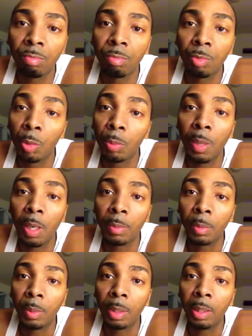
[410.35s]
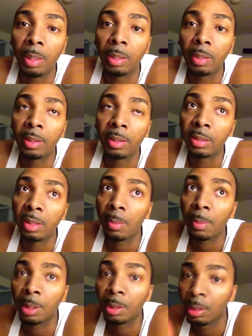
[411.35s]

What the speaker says: through probably the summer,